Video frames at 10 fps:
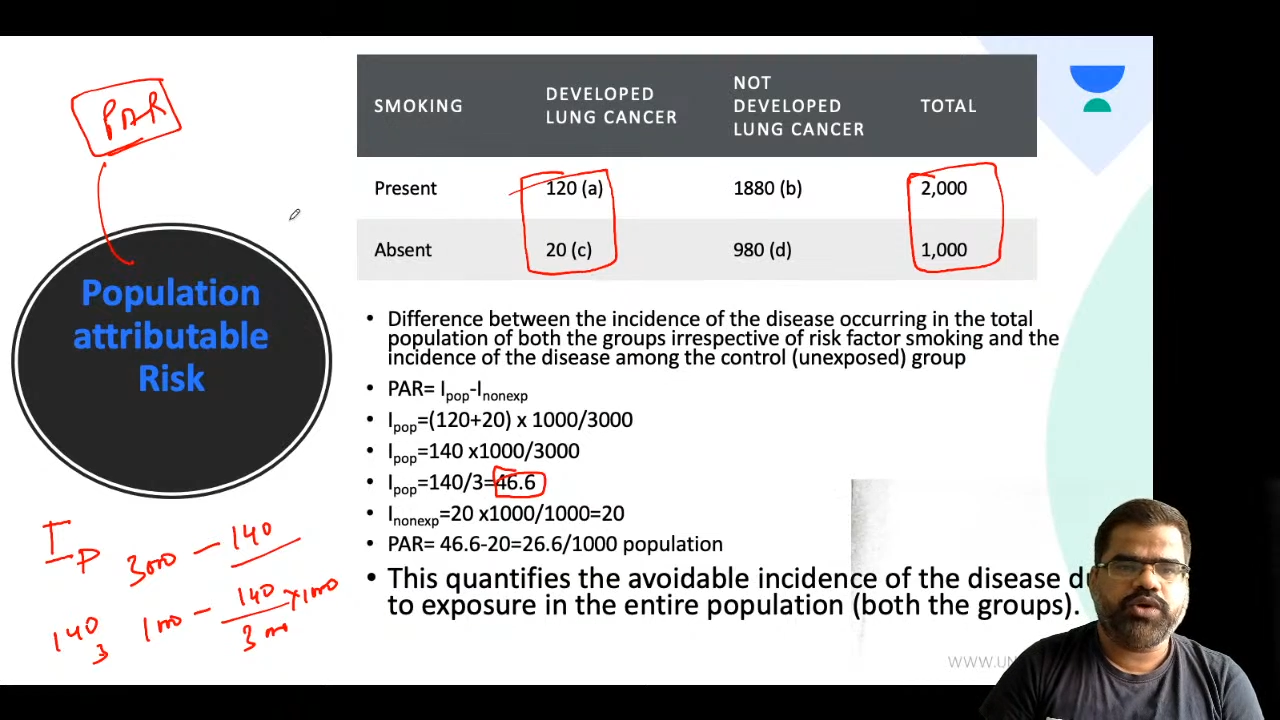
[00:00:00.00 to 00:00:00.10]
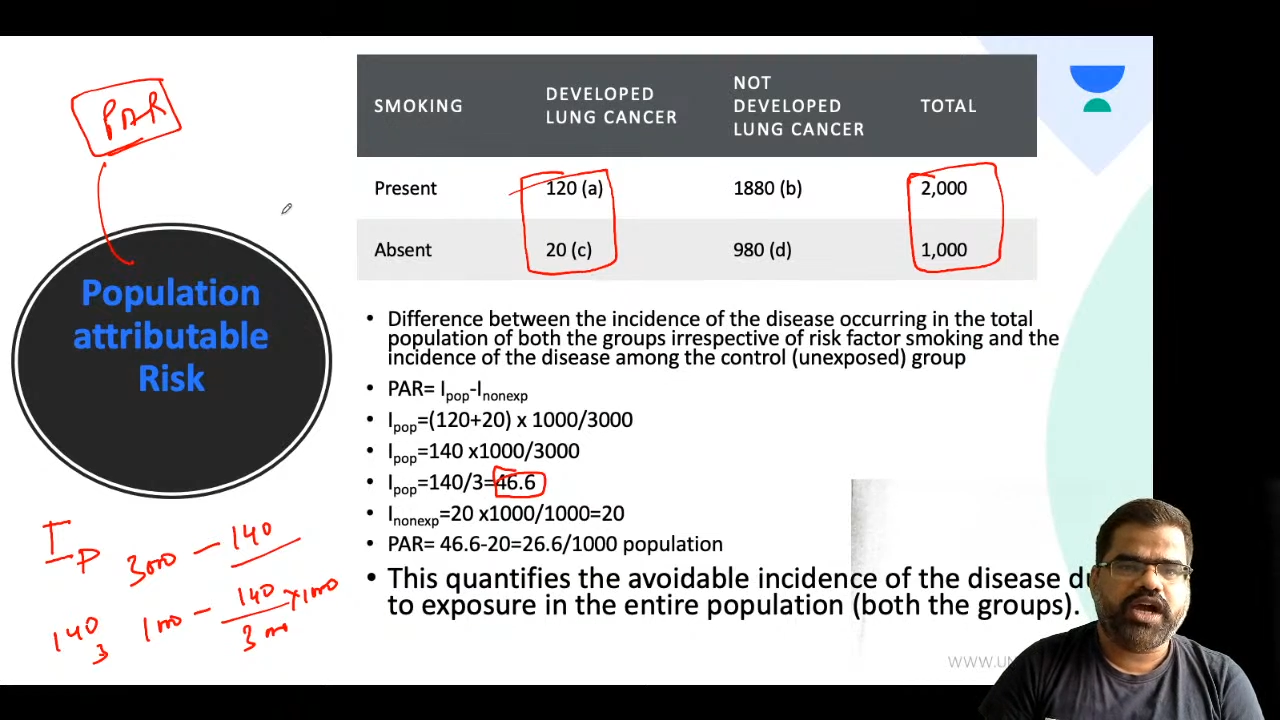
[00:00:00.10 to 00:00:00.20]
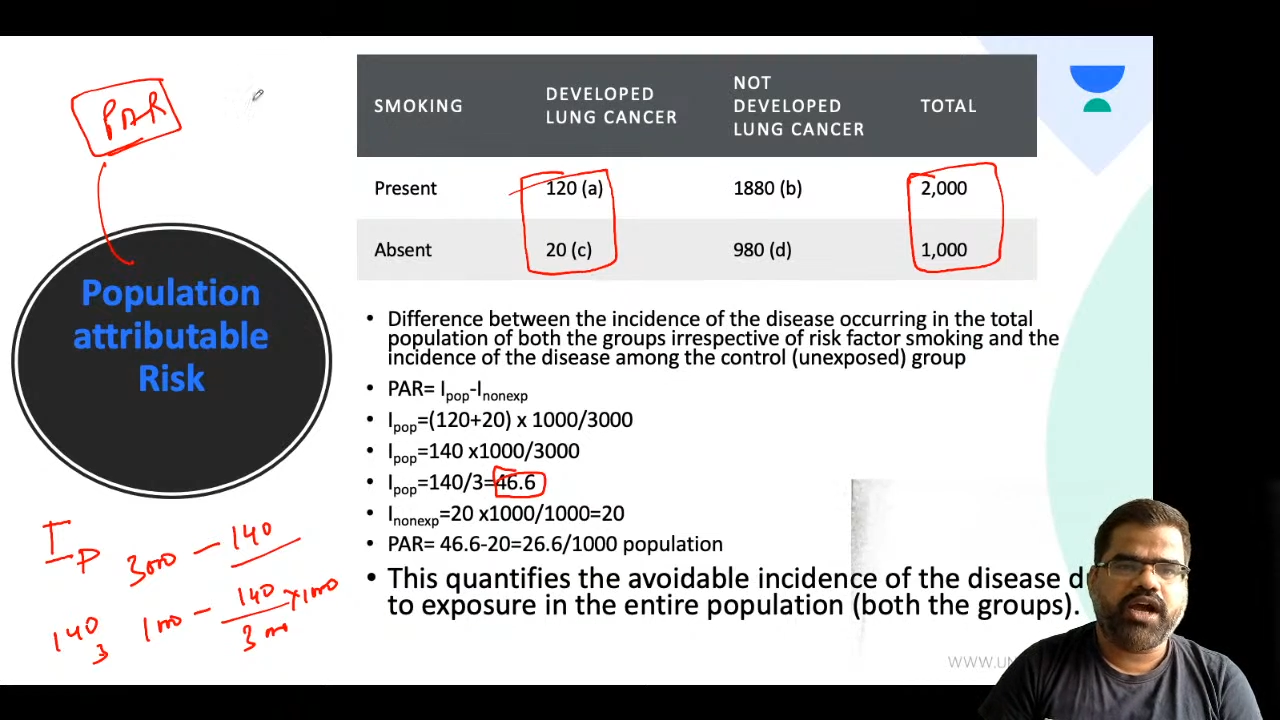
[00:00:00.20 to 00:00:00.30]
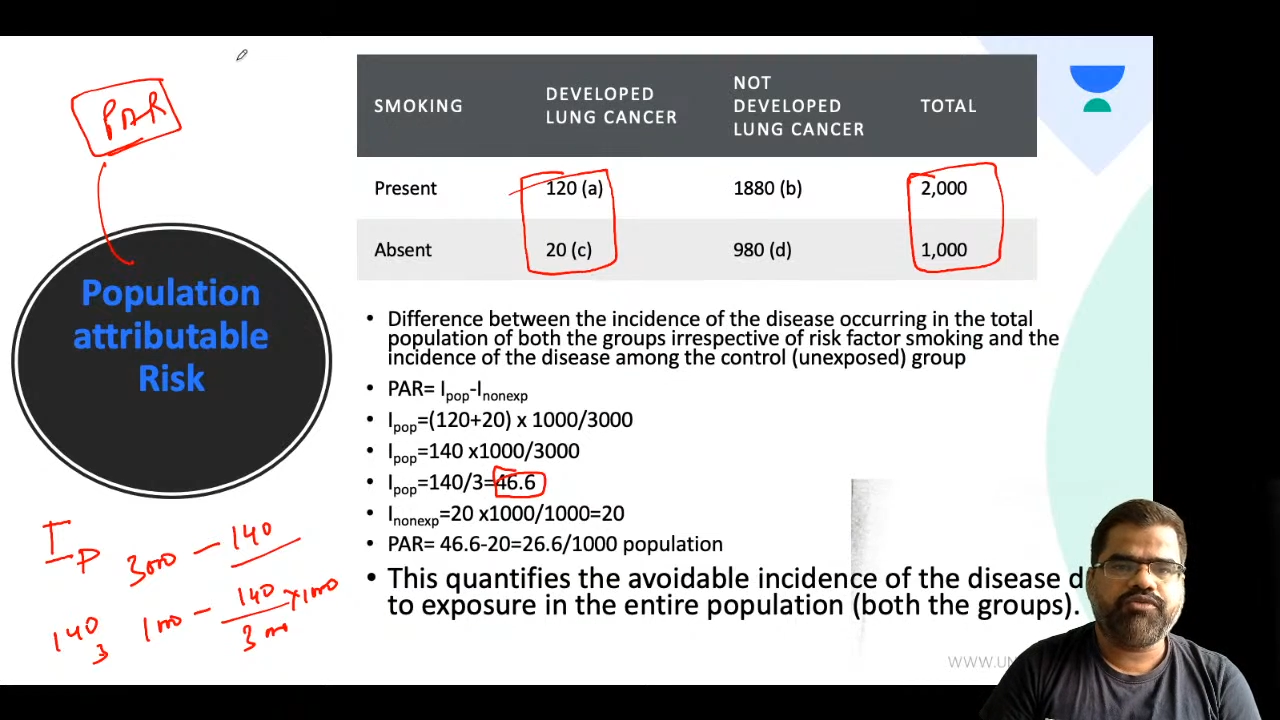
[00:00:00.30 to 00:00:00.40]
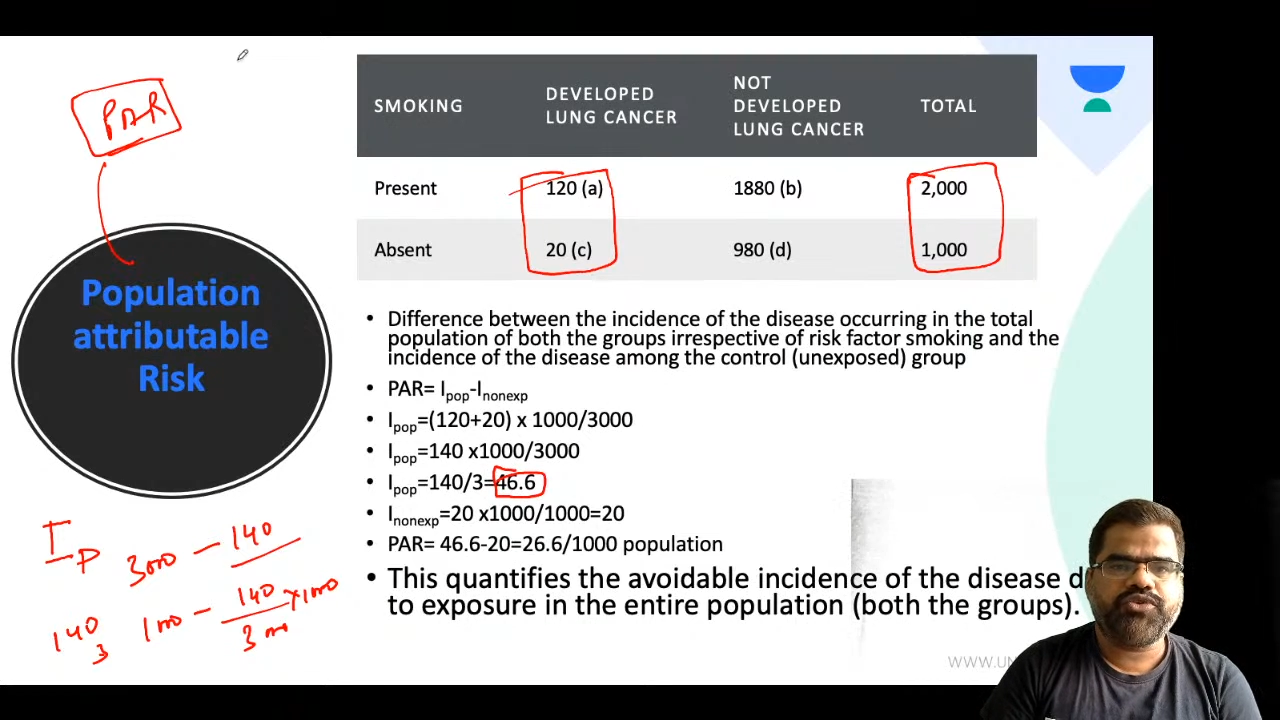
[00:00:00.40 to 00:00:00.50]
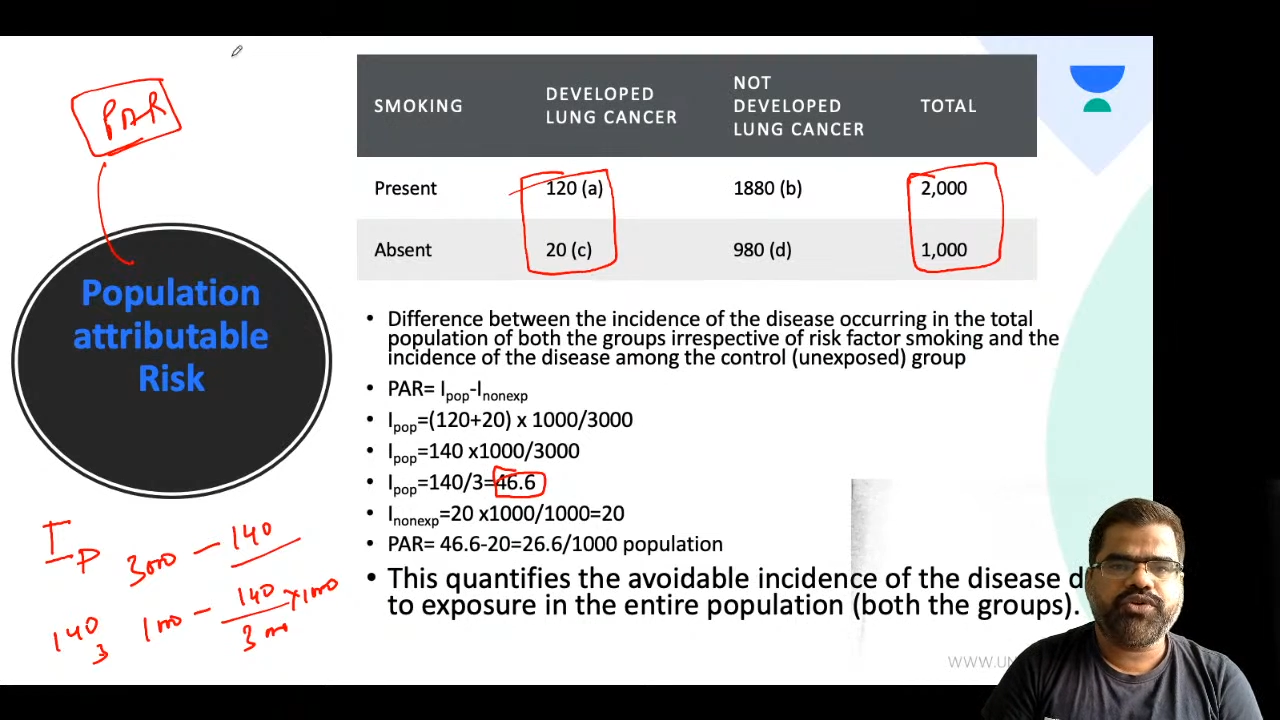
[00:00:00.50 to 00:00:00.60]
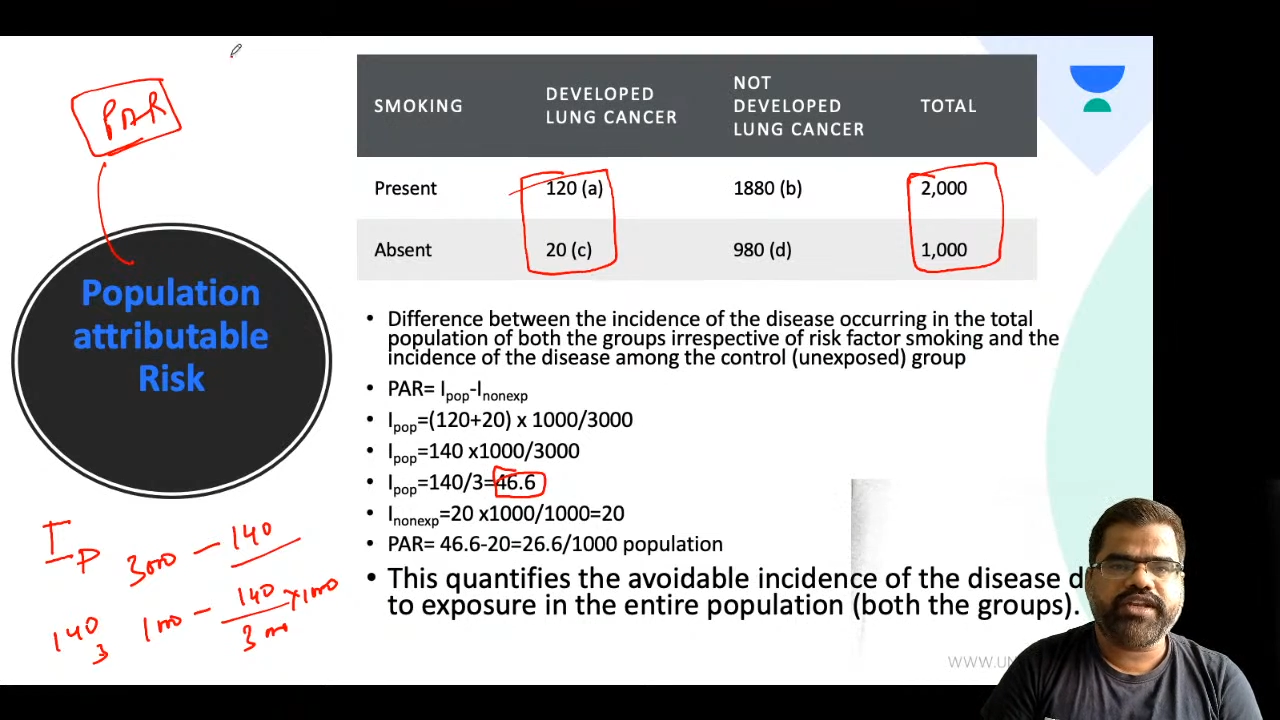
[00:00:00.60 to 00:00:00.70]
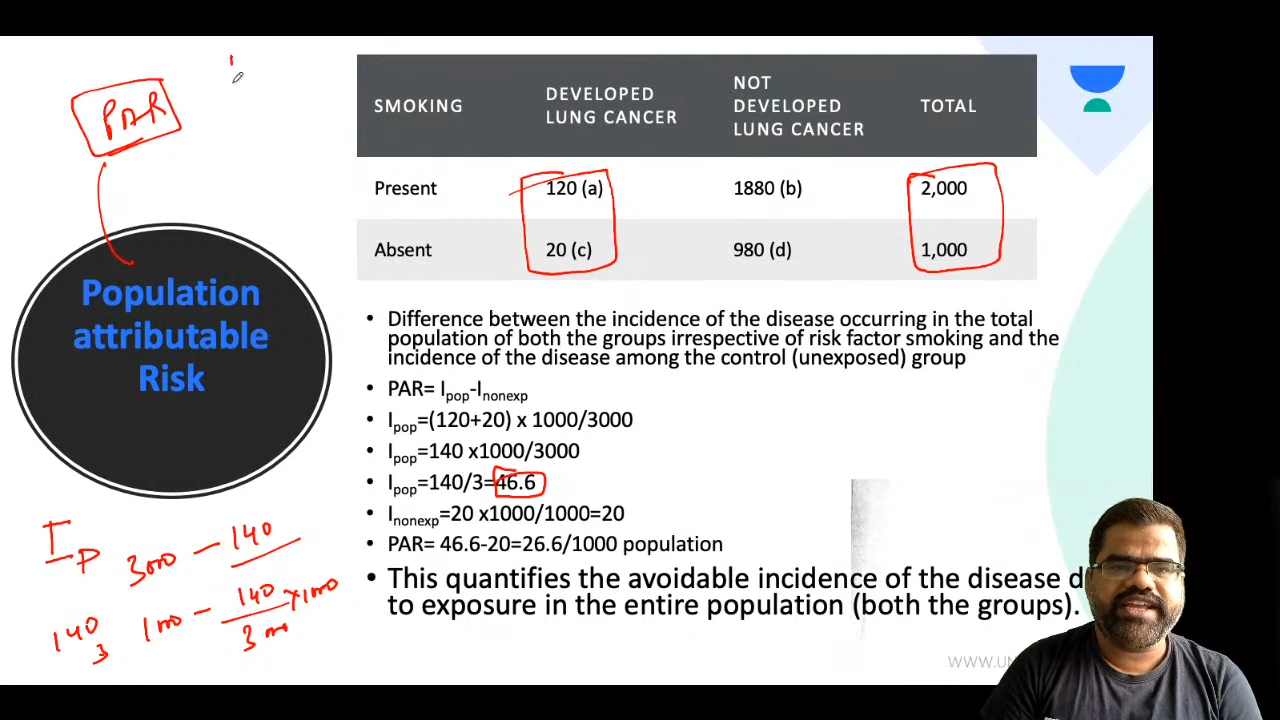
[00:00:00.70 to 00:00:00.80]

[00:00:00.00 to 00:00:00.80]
have your